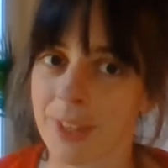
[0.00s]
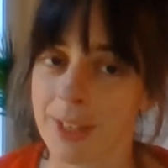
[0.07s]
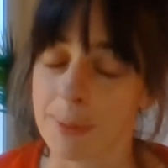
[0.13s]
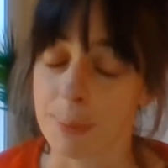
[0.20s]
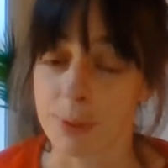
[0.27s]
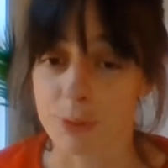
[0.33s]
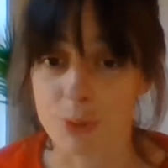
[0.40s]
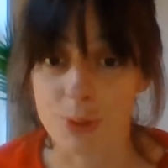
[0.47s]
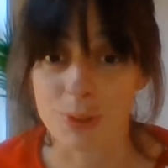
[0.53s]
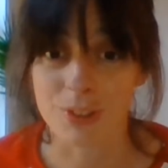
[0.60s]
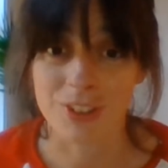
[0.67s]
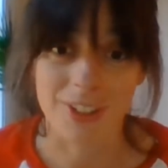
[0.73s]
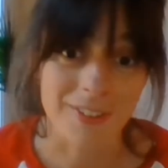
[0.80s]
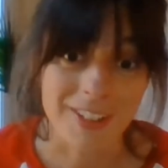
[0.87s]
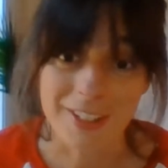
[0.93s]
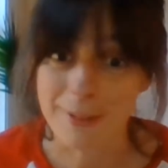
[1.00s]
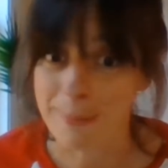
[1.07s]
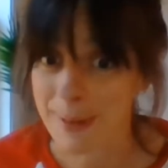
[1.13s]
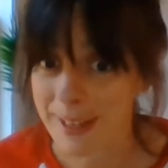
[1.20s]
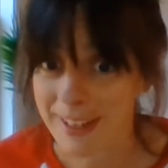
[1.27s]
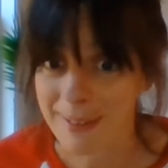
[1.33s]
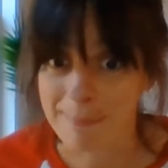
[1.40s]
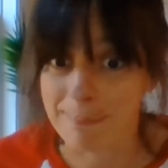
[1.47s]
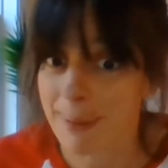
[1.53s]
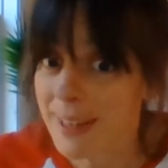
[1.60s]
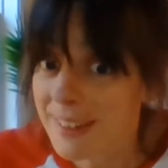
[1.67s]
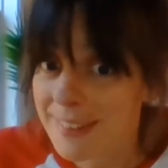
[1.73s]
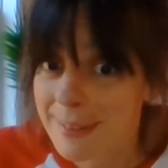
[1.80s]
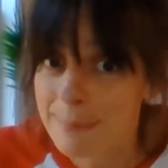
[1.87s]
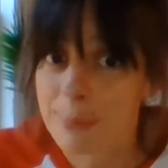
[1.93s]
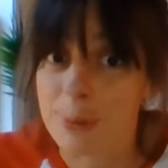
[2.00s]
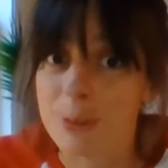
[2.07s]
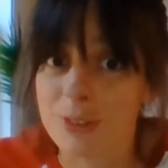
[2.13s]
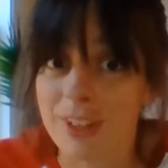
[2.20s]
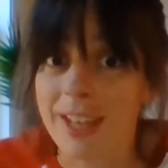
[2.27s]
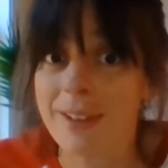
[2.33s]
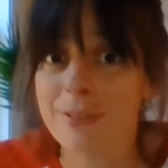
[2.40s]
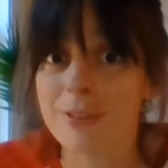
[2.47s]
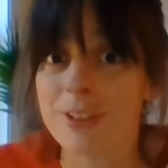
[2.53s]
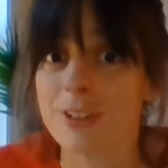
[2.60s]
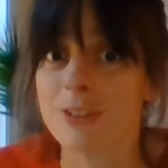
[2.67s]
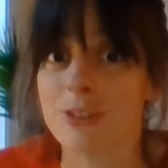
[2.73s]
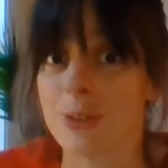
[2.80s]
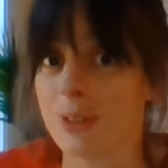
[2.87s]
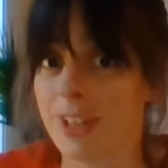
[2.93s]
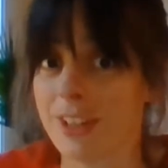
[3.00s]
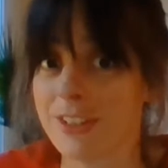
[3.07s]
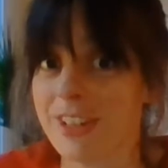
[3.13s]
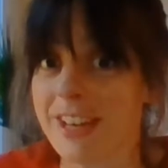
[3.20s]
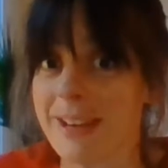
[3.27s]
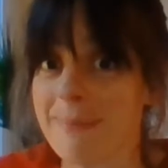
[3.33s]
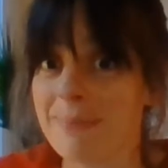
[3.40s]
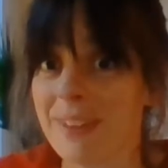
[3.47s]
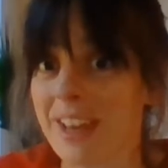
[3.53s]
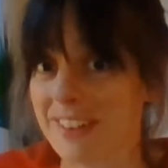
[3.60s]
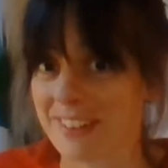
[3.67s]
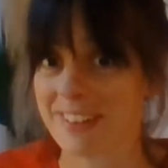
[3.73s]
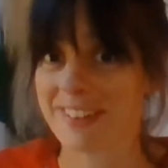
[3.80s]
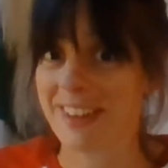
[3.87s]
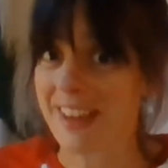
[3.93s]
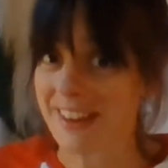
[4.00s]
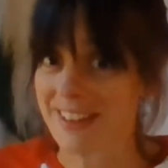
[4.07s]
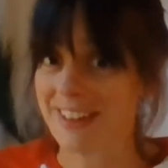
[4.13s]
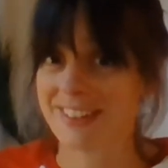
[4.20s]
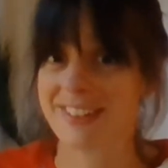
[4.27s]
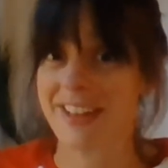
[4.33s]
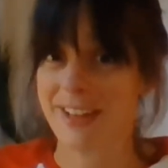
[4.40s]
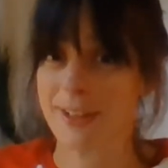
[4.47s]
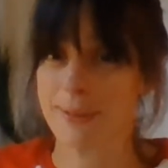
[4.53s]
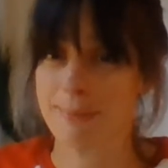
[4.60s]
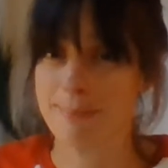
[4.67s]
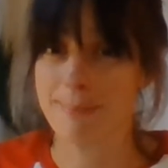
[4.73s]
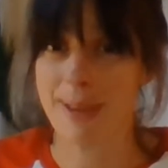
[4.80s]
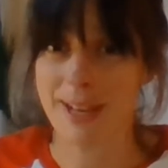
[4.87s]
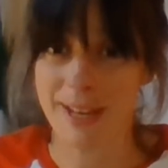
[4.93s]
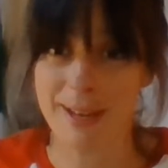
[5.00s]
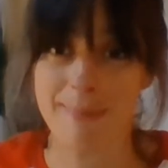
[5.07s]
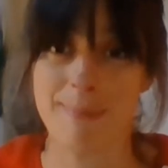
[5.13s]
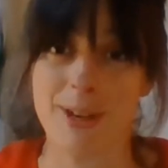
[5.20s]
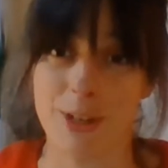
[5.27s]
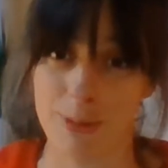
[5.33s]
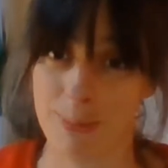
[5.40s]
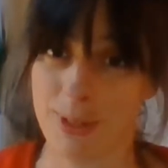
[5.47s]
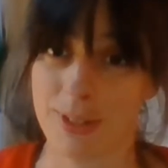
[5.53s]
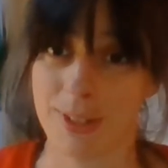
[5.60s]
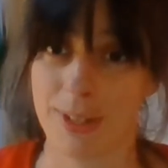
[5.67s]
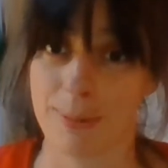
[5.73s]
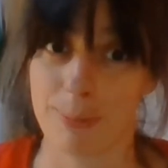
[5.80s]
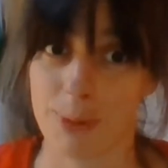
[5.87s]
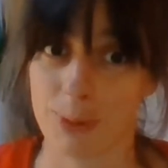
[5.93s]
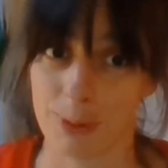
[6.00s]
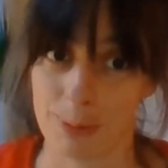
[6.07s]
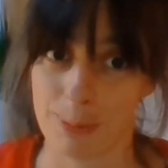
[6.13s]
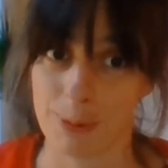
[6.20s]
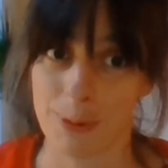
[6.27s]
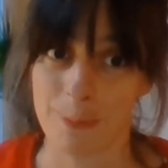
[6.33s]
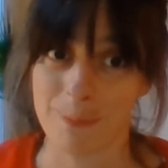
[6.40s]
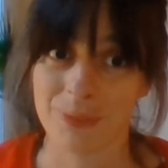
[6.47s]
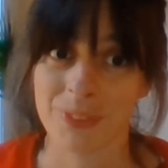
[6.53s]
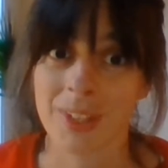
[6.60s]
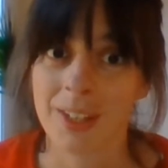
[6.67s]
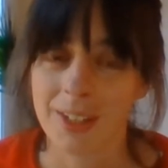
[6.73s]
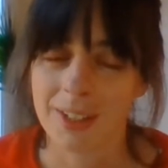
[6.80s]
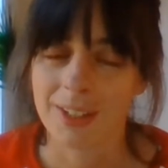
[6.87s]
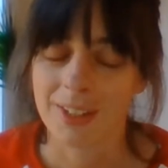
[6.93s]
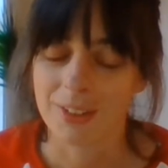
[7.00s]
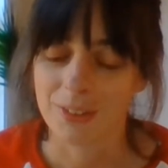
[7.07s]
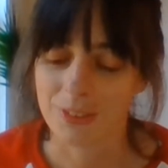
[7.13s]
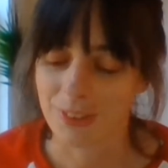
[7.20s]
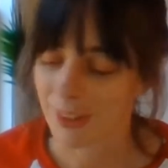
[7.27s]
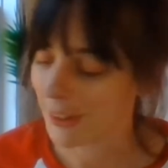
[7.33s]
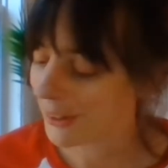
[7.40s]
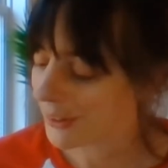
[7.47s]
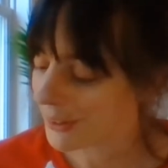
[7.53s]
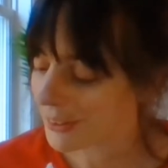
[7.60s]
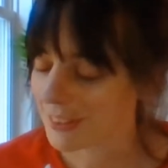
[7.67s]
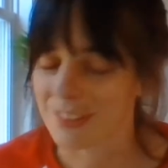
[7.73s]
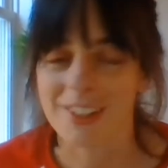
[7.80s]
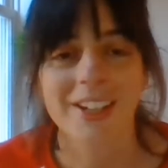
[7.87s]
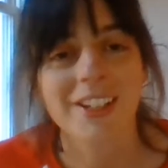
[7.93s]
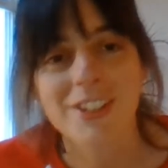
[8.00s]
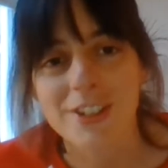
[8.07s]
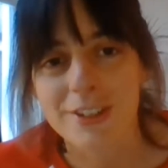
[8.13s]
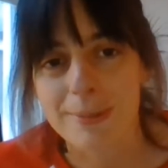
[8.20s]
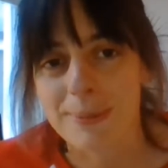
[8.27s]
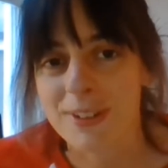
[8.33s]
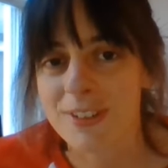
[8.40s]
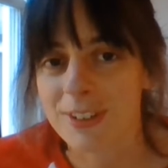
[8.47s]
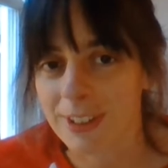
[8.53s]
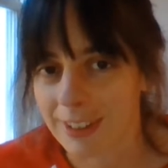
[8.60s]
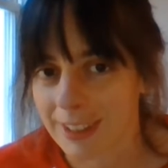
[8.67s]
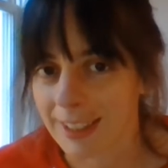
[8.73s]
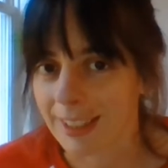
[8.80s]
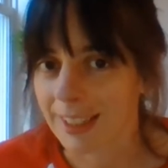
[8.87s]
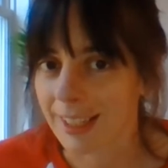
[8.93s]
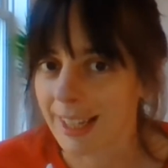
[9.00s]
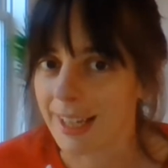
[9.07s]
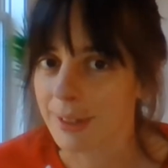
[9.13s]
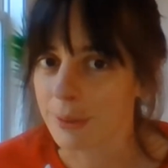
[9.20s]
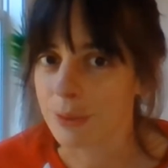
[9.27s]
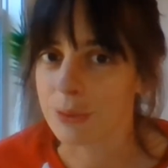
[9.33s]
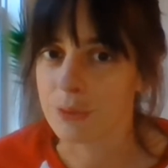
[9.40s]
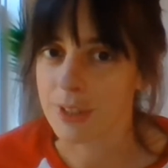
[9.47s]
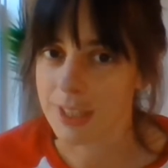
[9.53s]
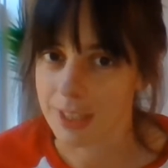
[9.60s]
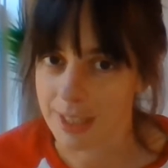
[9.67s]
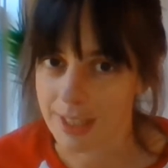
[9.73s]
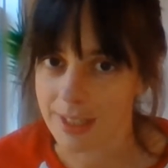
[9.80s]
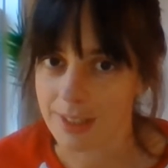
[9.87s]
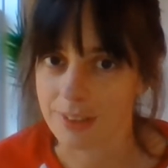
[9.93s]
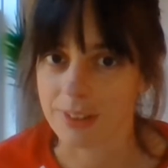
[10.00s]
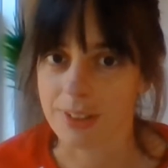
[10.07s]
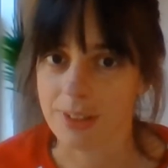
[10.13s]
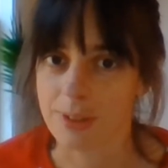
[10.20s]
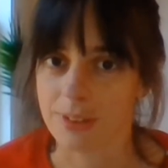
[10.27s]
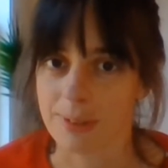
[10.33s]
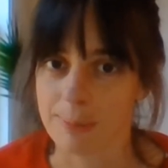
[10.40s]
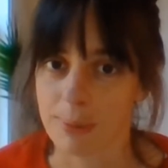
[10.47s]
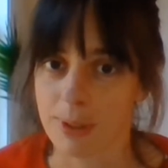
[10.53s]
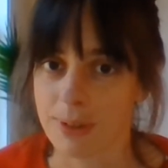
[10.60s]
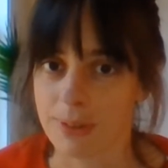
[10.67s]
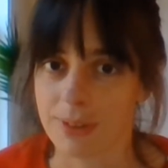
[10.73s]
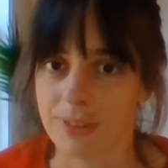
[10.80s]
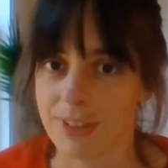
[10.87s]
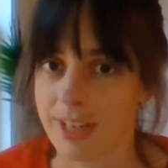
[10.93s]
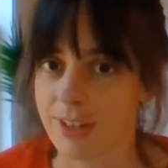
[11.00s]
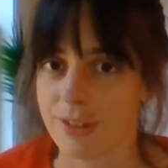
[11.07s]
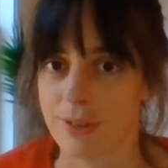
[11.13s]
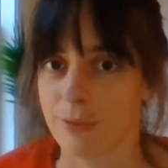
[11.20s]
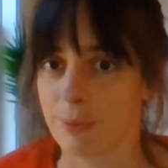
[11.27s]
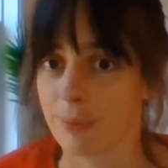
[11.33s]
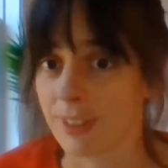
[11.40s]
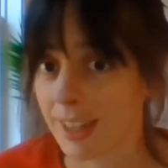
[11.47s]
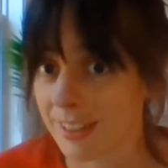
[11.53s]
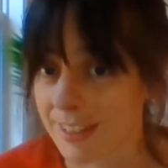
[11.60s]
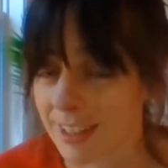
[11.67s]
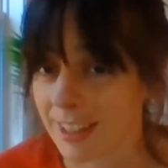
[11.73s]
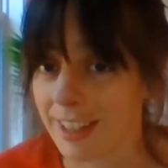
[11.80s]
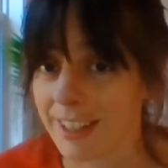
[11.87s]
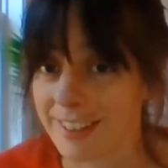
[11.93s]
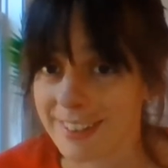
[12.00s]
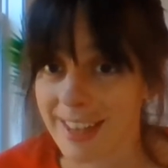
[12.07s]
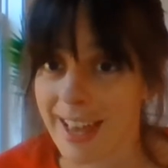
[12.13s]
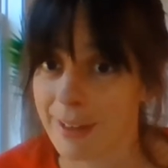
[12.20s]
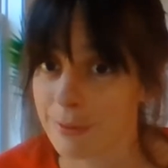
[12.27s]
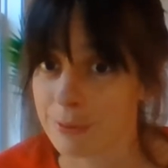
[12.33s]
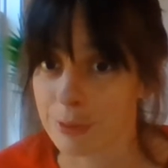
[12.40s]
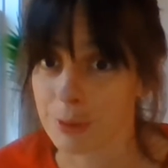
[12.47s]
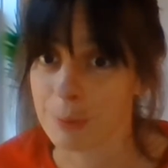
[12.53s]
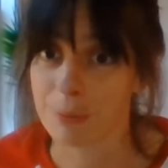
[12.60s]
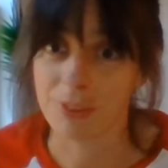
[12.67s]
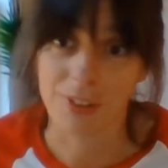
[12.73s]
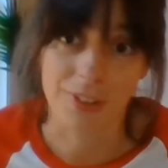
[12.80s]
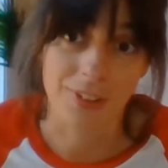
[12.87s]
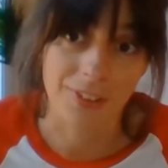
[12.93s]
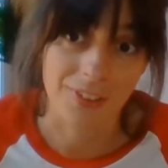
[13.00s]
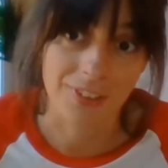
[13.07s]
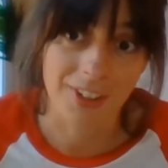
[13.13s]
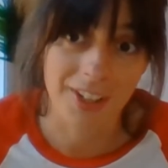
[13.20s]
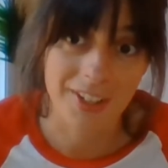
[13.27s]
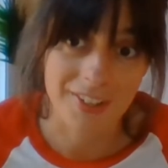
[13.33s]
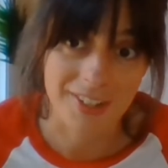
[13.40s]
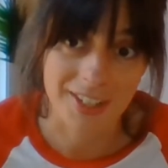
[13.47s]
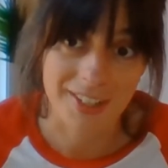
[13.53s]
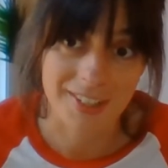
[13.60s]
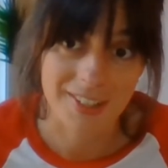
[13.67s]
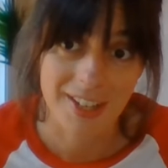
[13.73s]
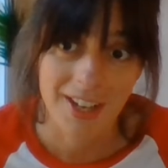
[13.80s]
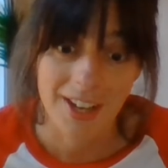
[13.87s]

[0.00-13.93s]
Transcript: But of course you don't need to be based in Port Jeff to join our team. As I say, let's take as many measurements as possible. So, scientists have been studying clouds for years, using both data from satellites and from citizen scientists.